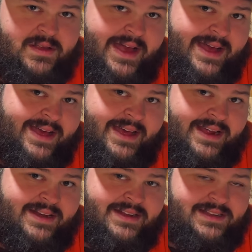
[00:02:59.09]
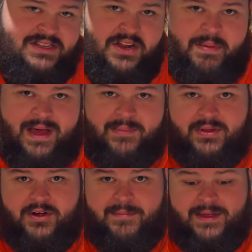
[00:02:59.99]
and it's an
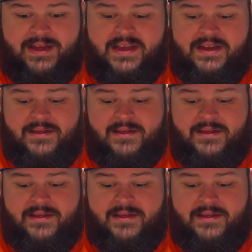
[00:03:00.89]
unpopular opinion,